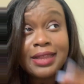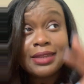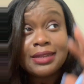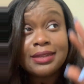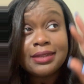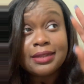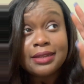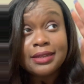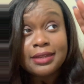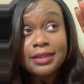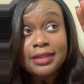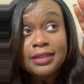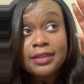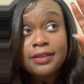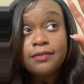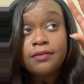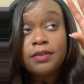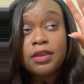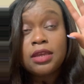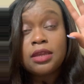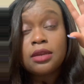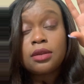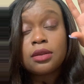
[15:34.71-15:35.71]
Leave
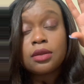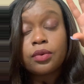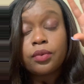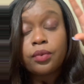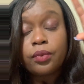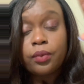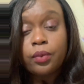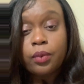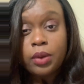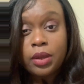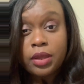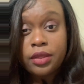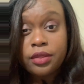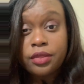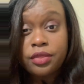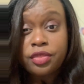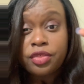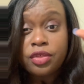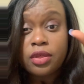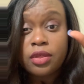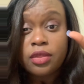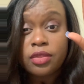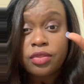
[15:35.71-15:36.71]
it with
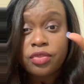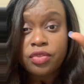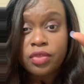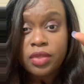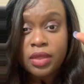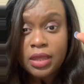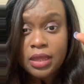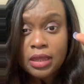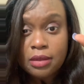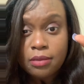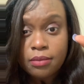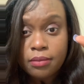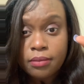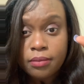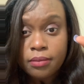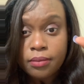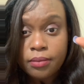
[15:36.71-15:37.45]
them.